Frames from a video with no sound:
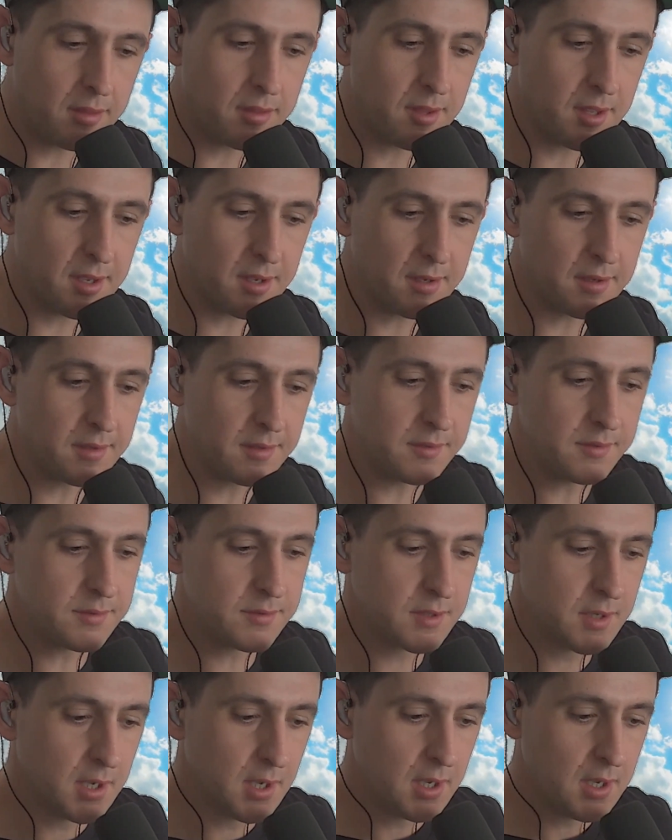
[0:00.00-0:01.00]

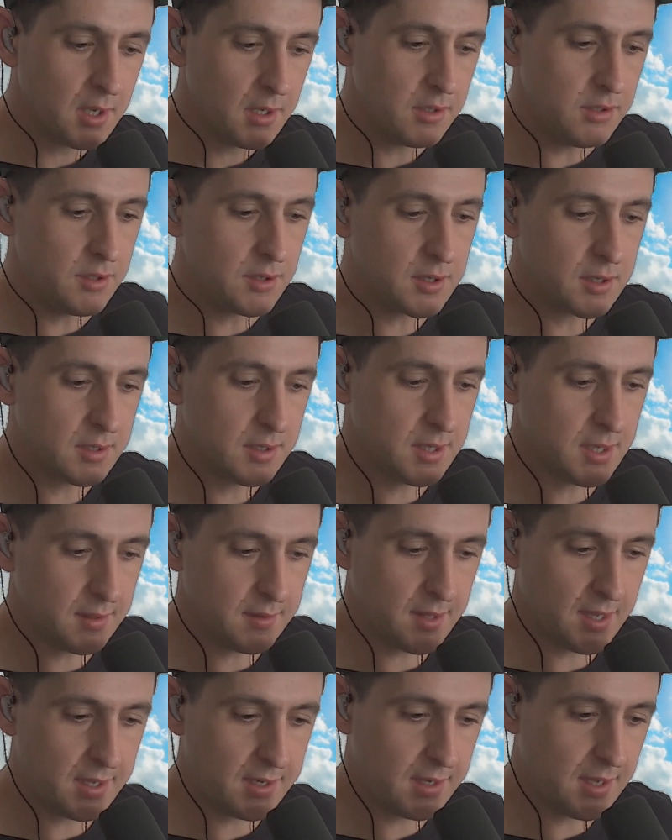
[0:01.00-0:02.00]
things you can
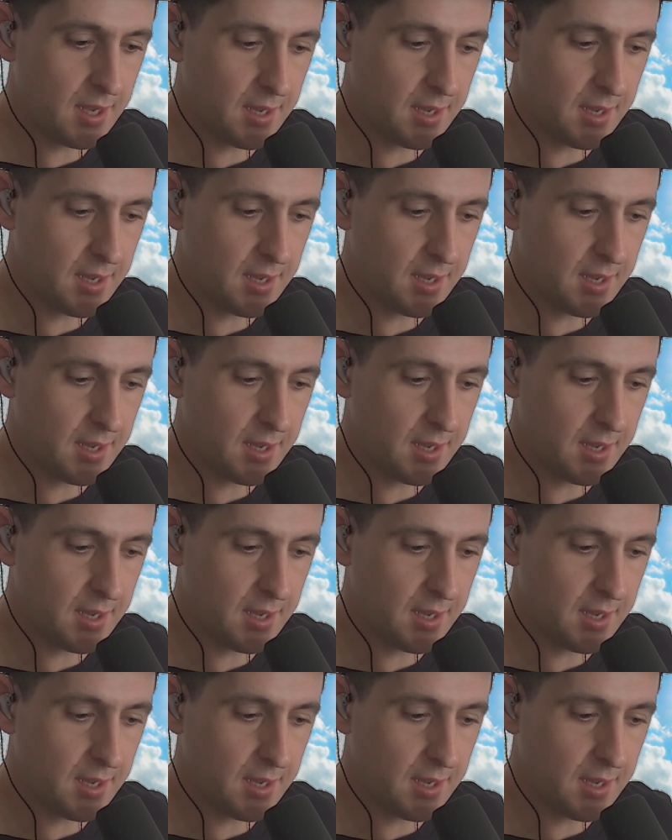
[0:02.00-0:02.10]
then